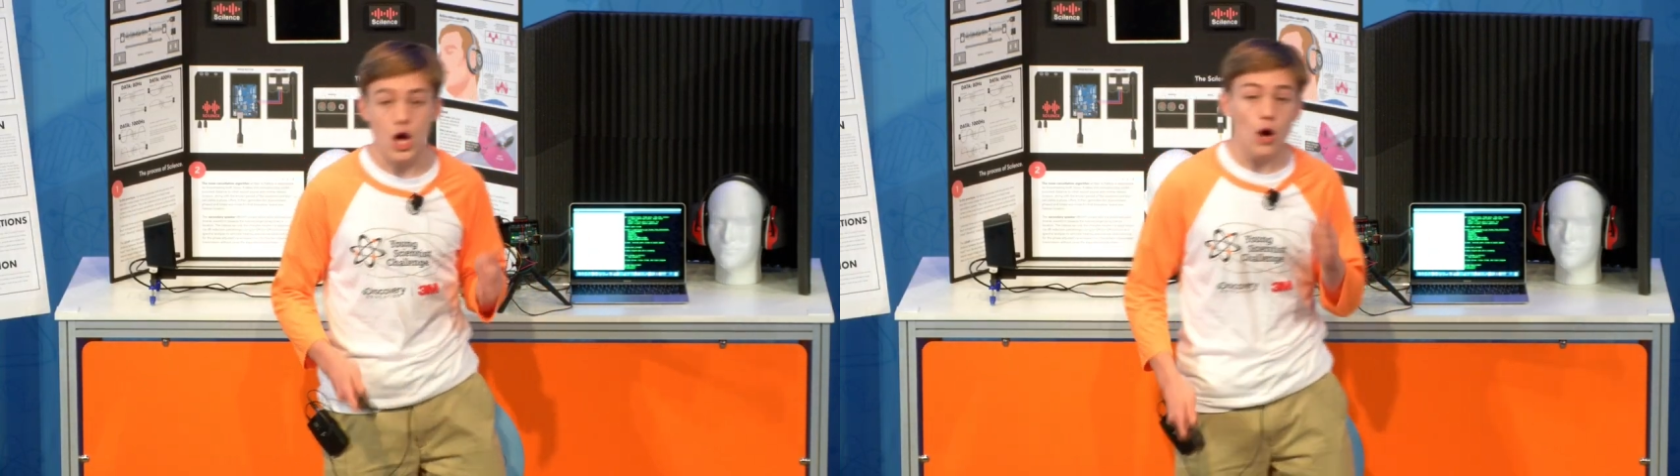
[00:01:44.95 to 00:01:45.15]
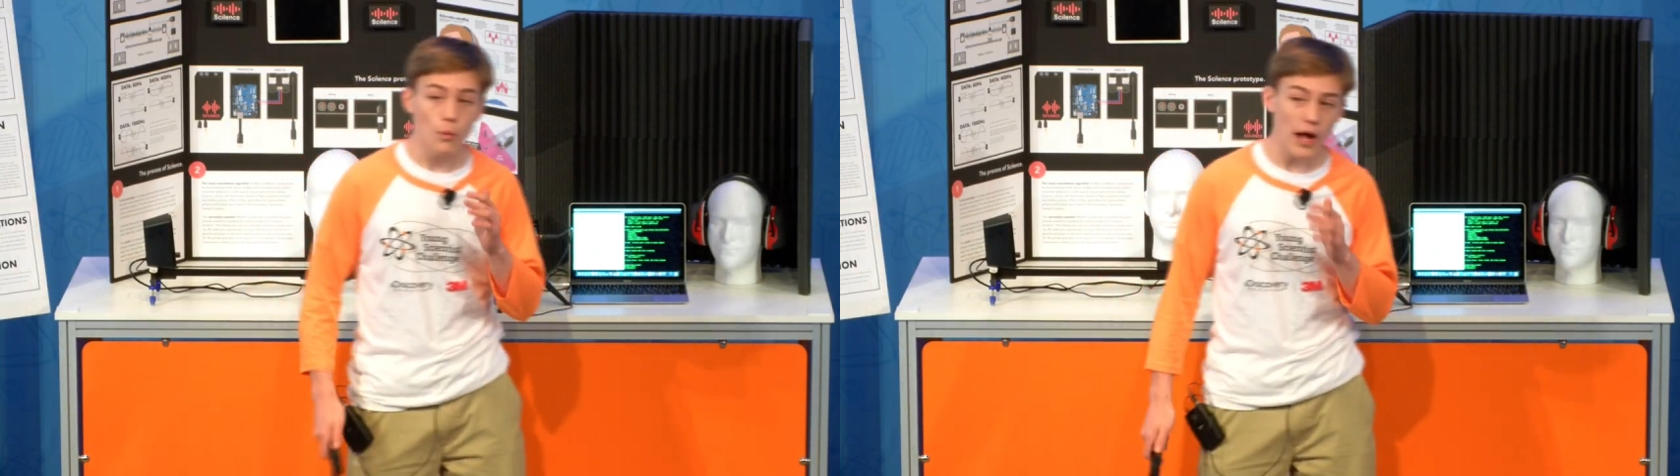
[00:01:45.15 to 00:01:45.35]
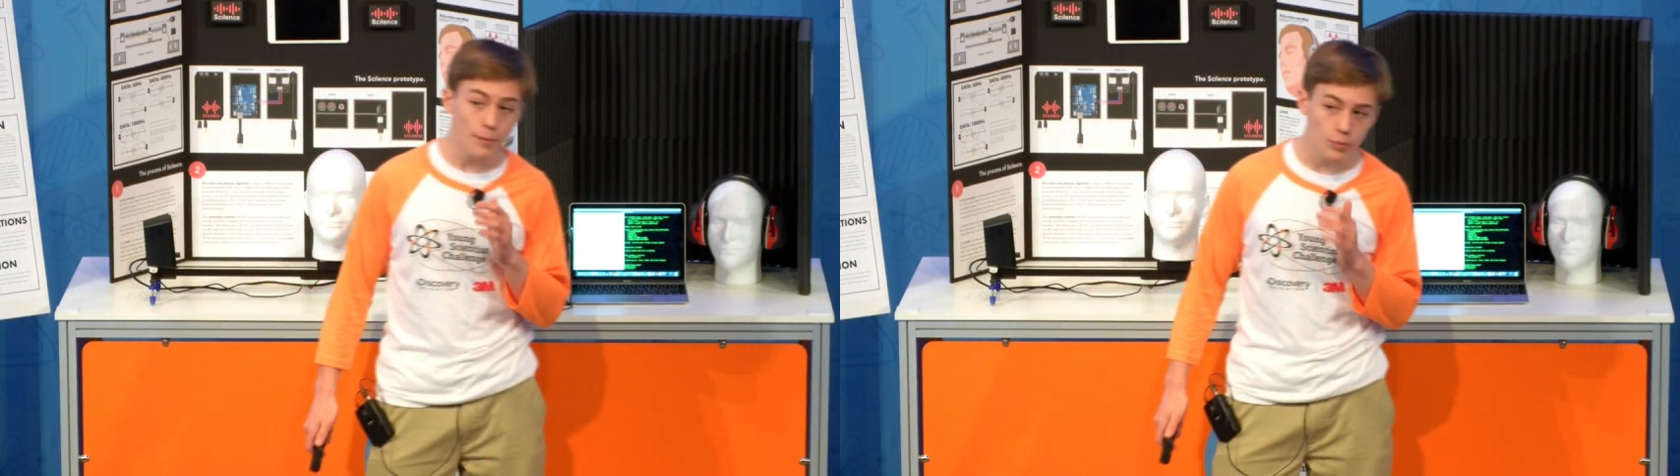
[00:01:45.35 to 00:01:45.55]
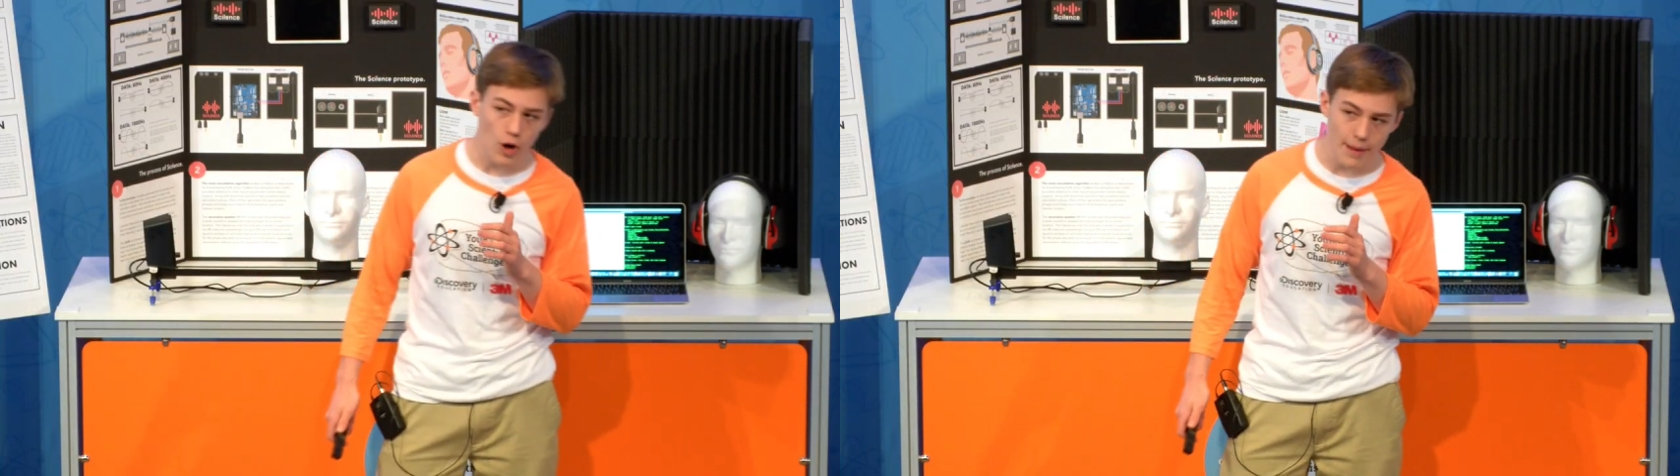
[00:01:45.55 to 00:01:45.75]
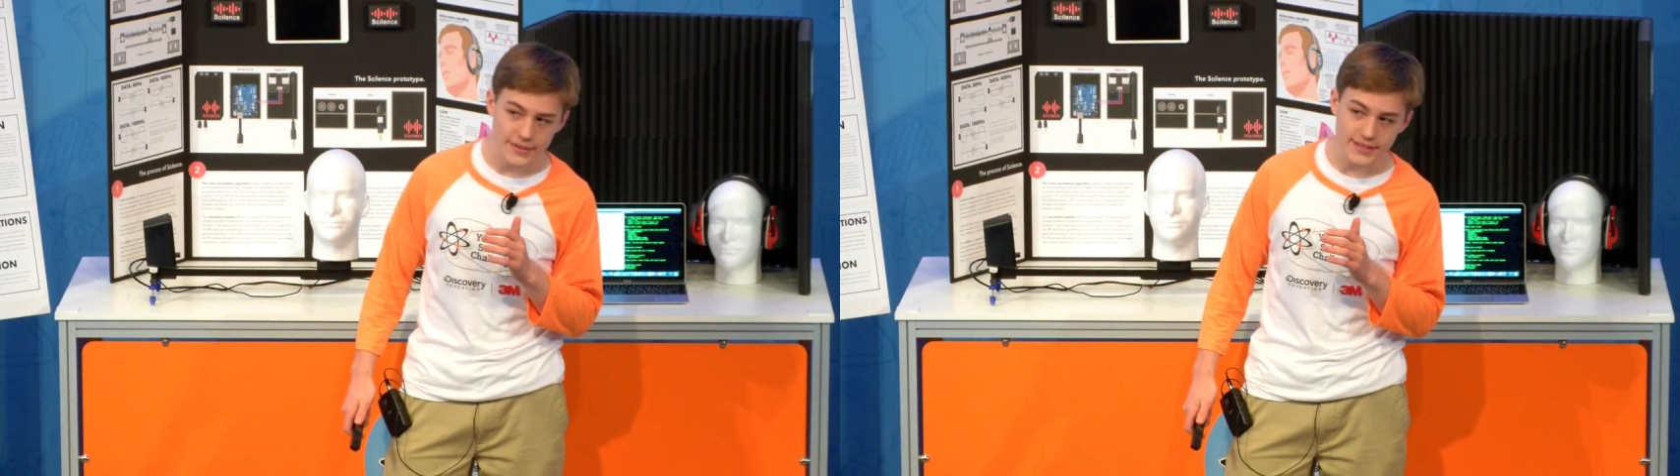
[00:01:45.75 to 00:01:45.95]
While
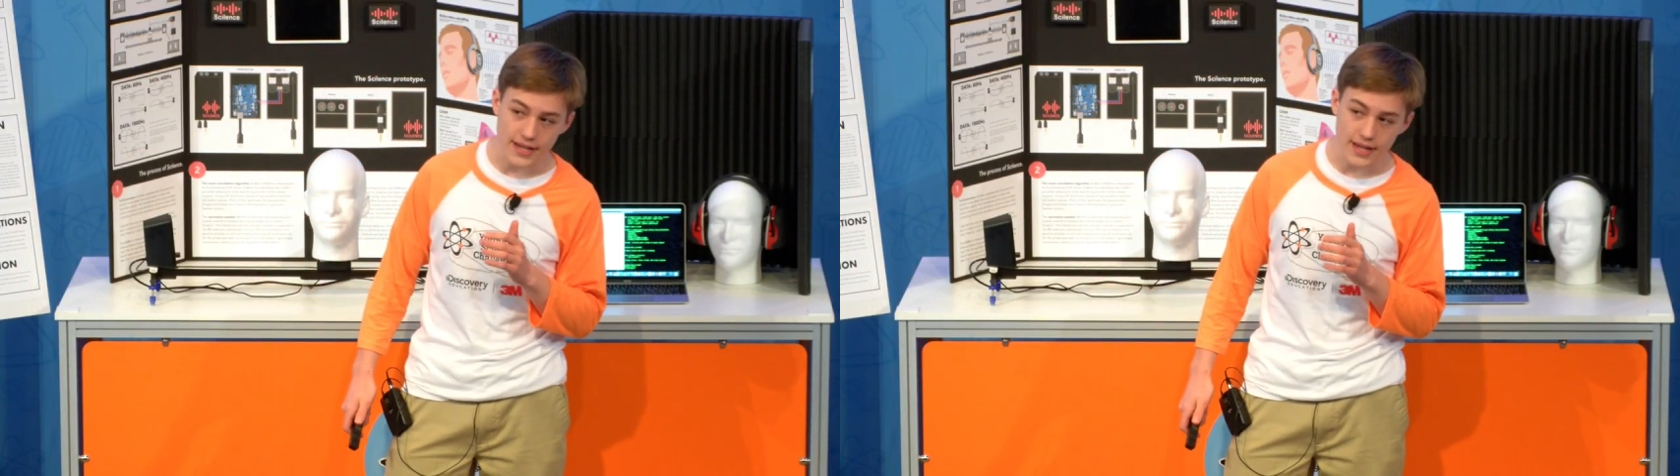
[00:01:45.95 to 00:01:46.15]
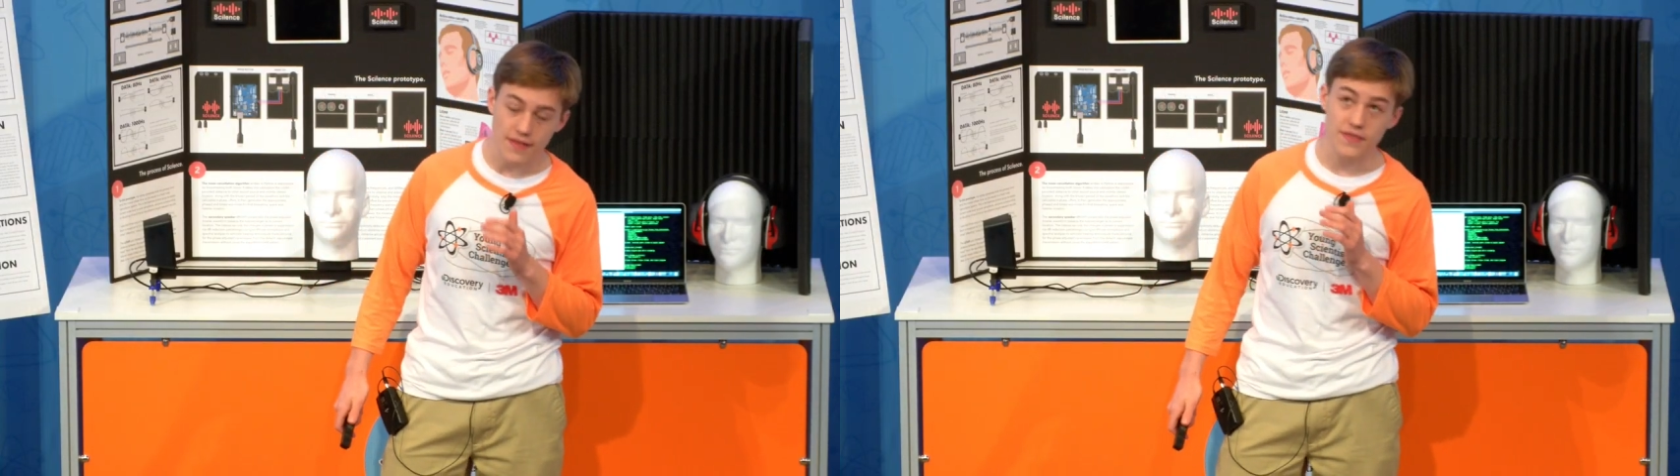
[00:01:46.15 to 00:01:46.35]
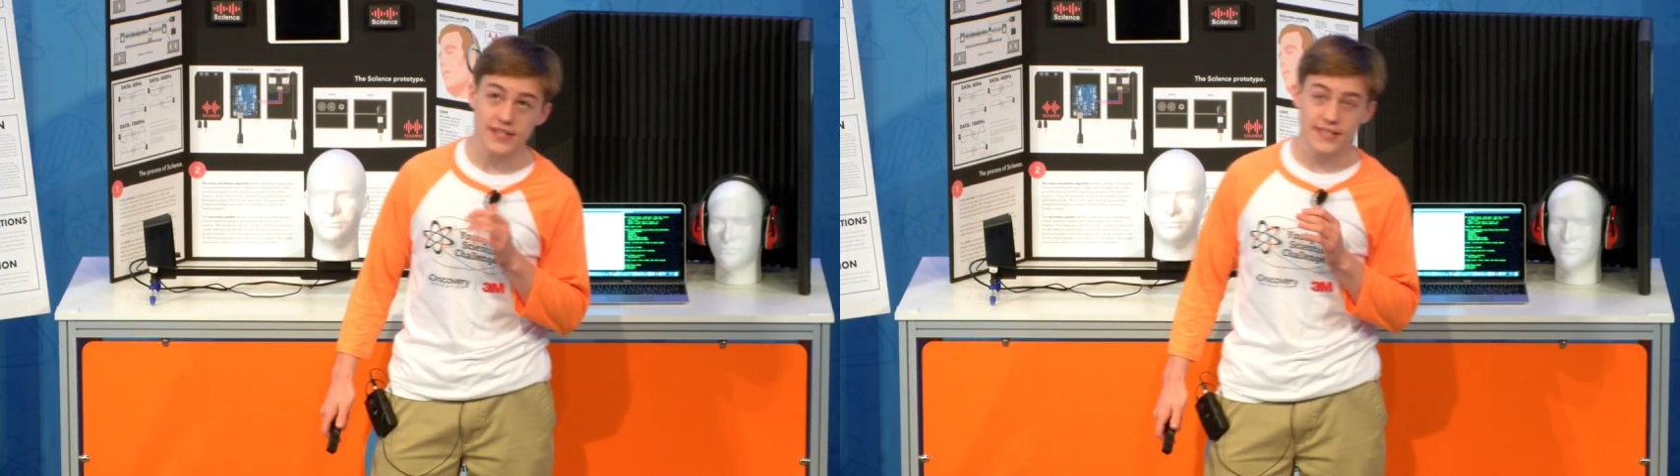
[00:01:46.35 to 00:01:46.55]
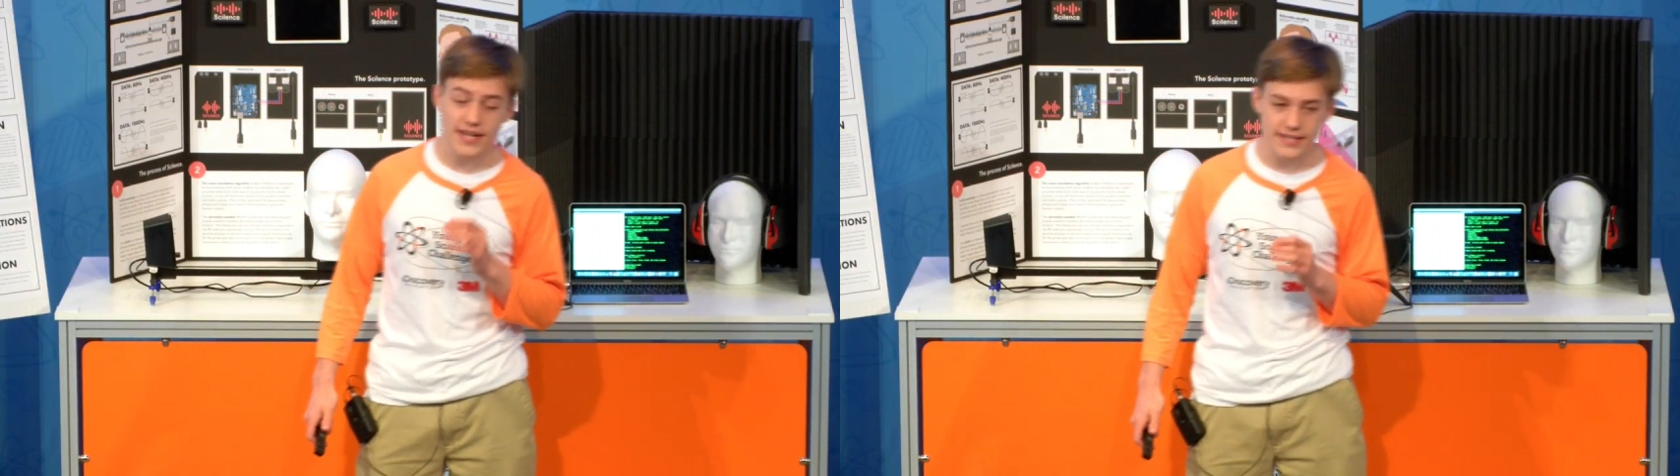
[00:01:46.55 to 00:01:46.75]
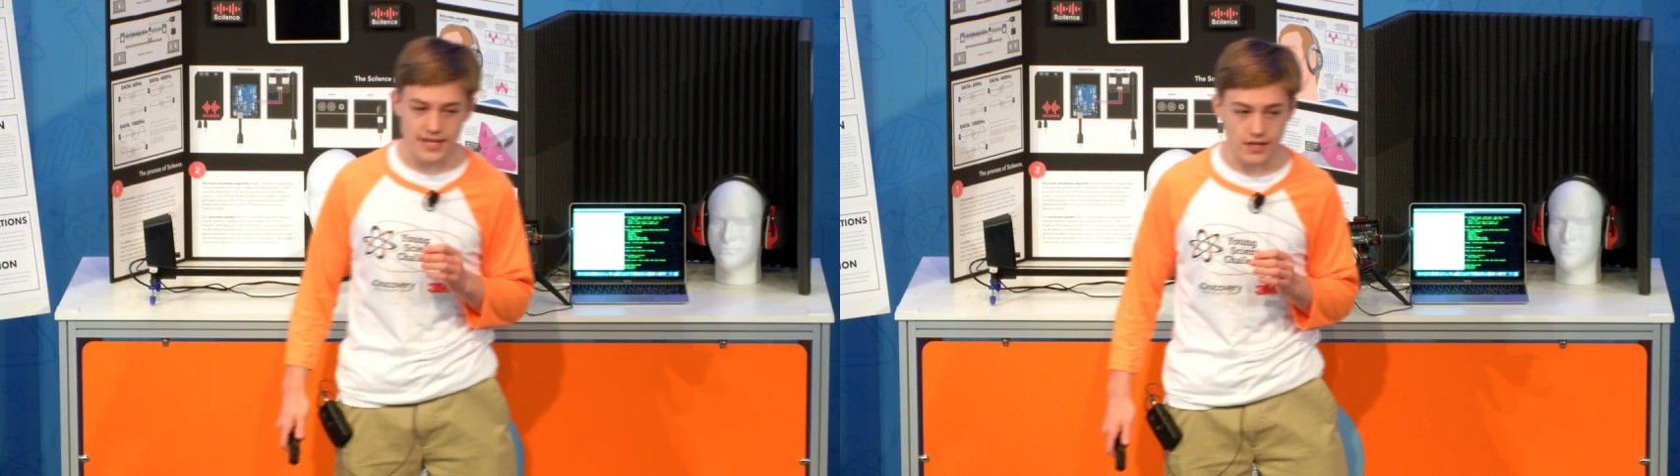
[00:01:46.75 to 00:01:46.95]
promising, this
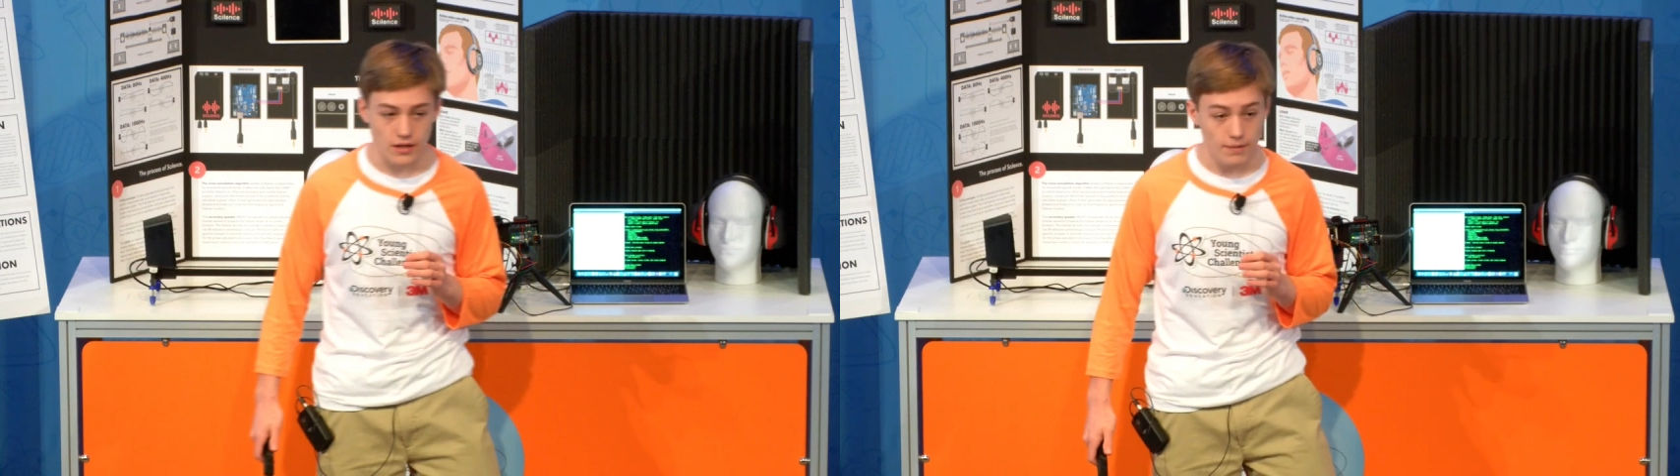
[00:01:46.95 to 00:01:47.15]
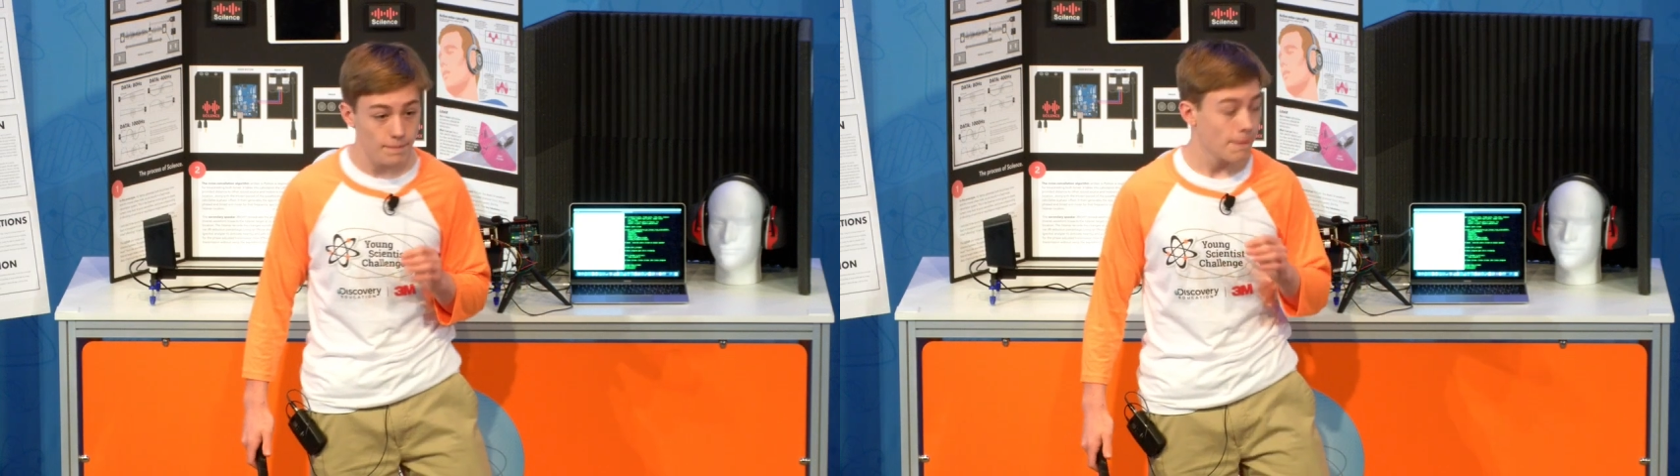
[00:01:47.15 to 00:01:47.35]
idea